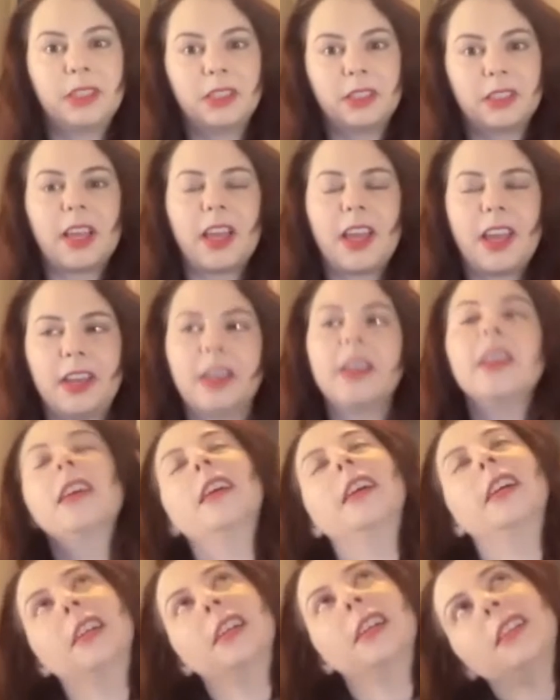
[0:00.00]
design.
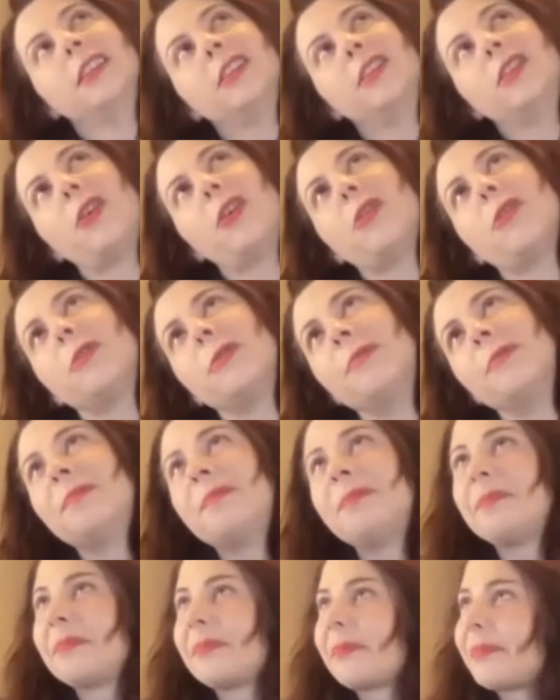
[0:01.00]
So
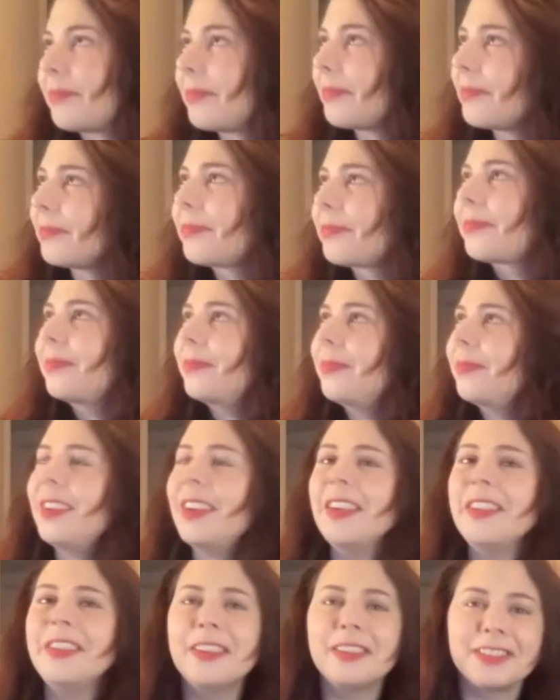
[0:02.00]

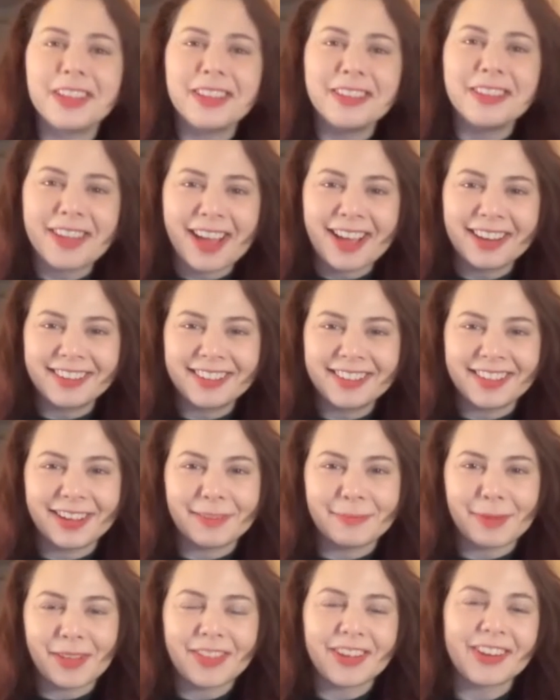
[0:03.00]
there's a lot to think
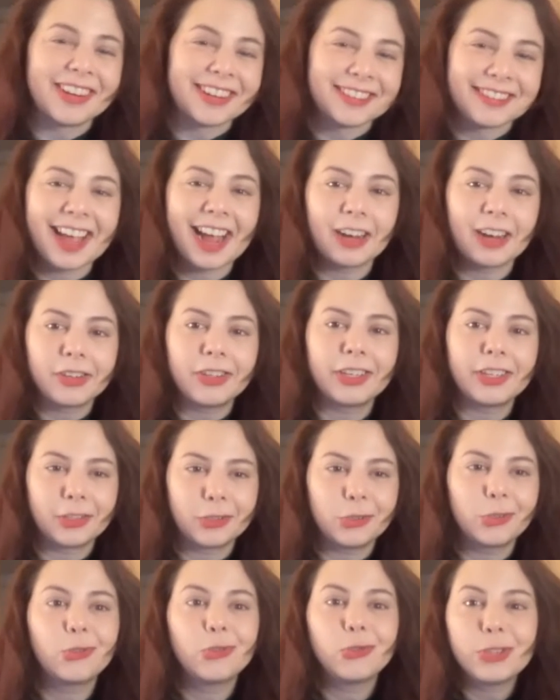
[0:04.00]
about there, and it's actually
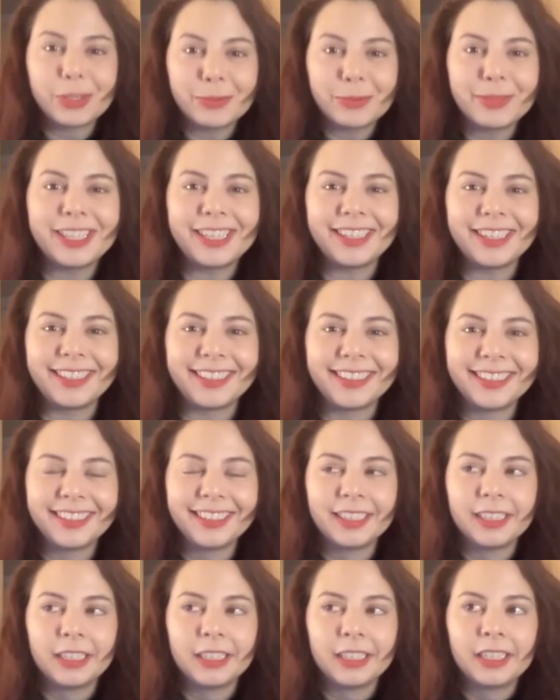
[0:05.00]
extremely
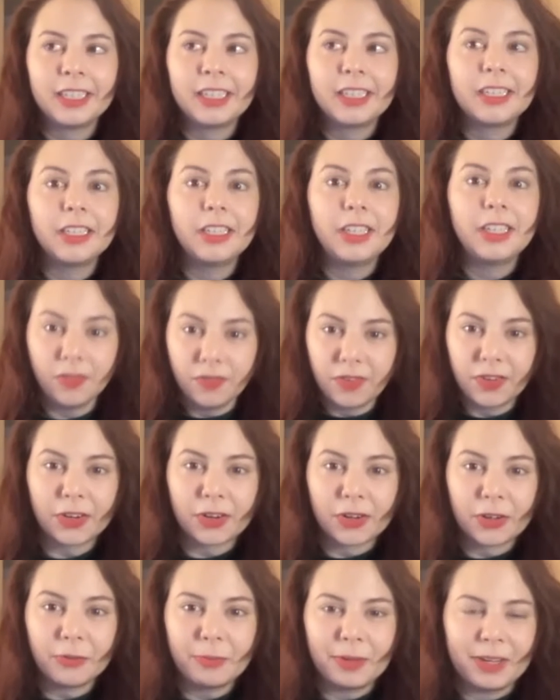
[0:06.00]

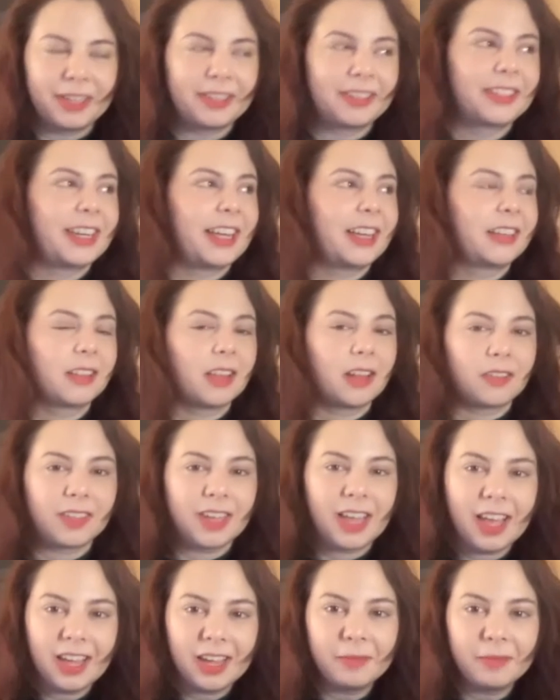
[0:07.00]
difficult because it takes a lot of
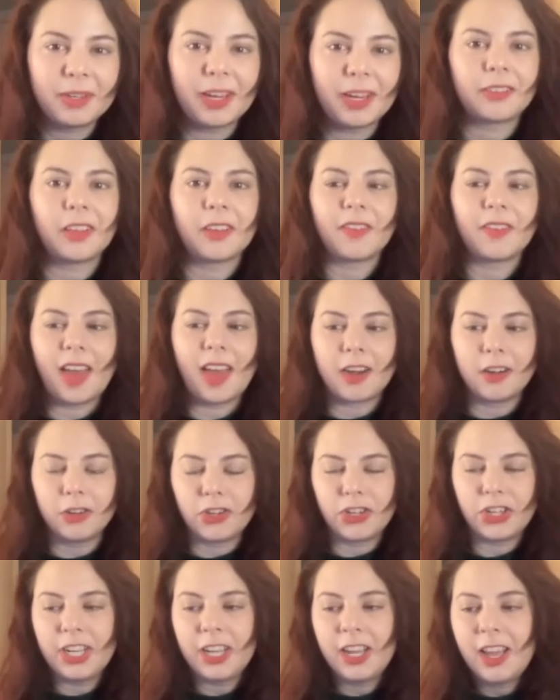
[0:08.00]
time, it takes a lot of
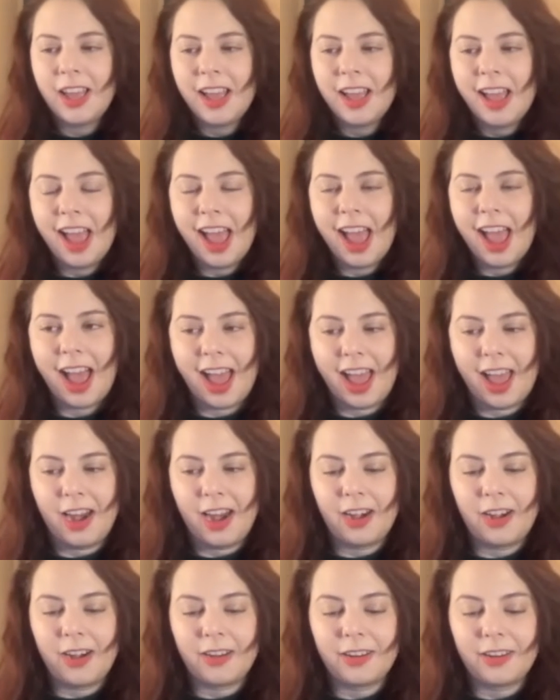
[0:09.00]
energy,
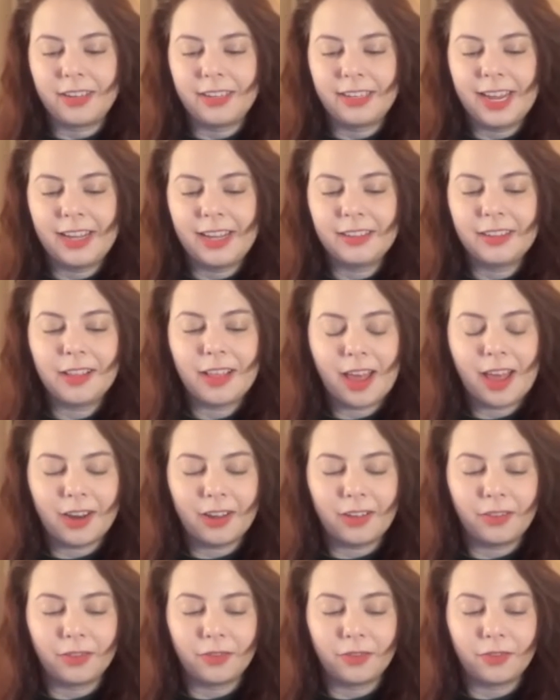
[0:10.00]
and it takes a lot
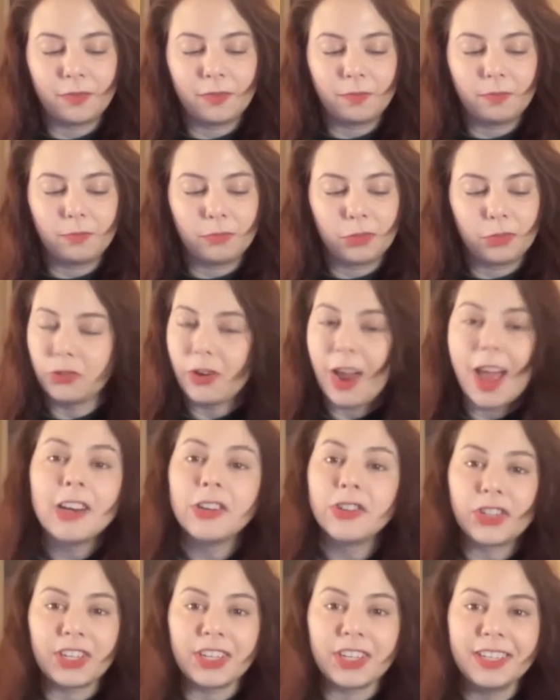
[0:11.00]
of
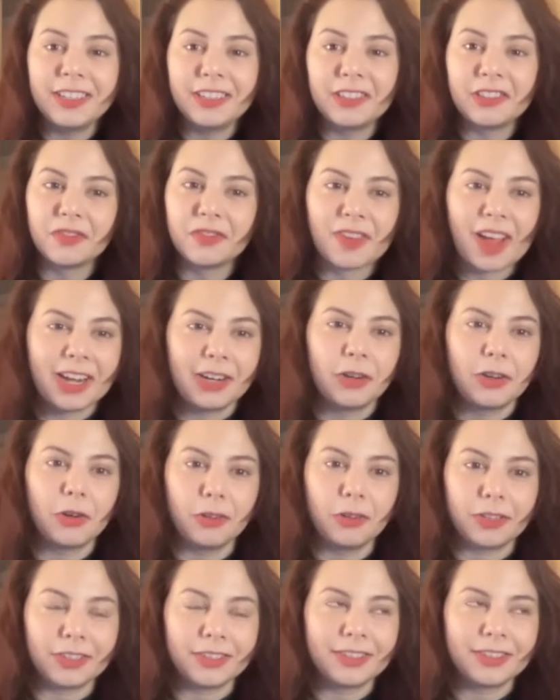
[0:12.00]
strategy to find
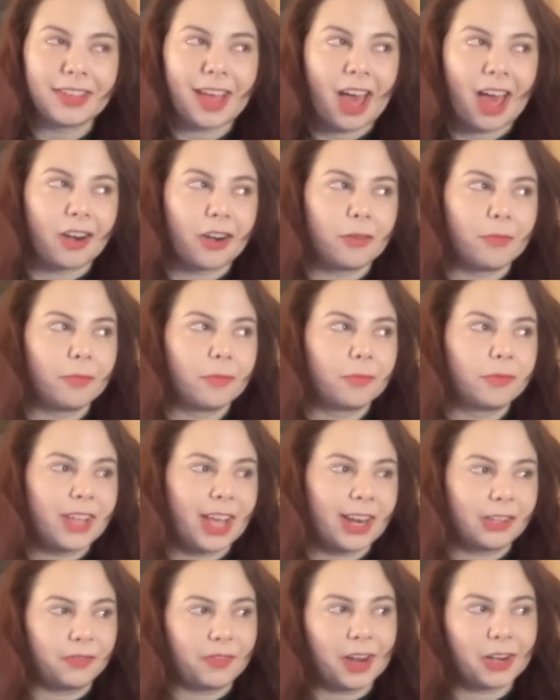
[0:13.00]
goals that are
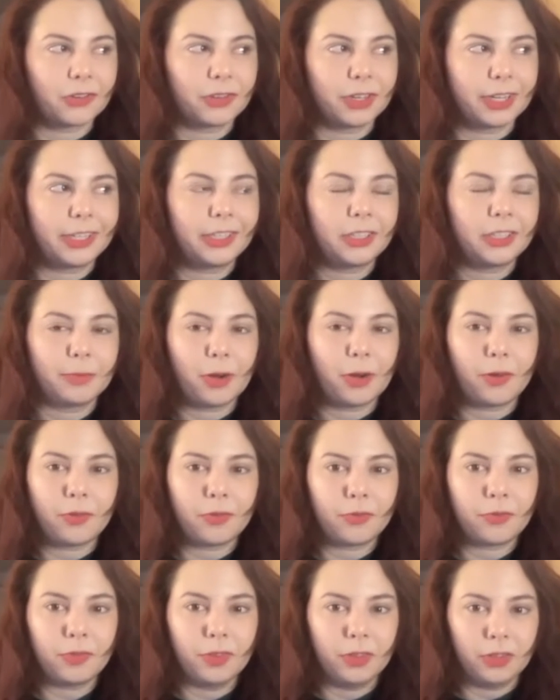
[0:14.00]
satisfactory to
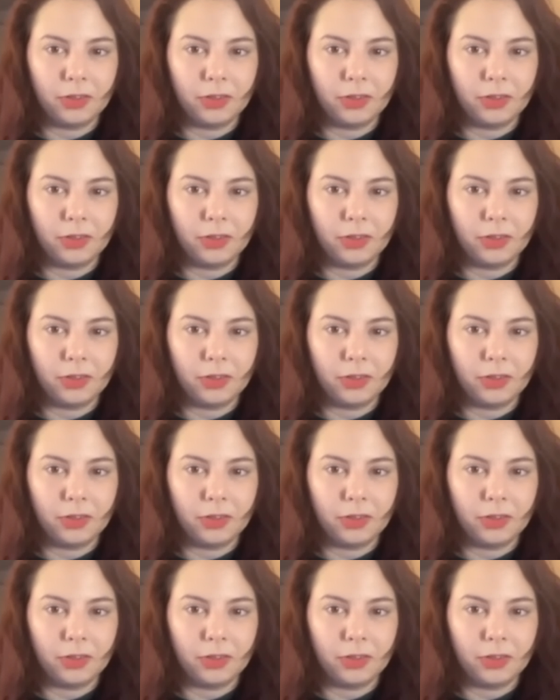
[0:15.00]
both,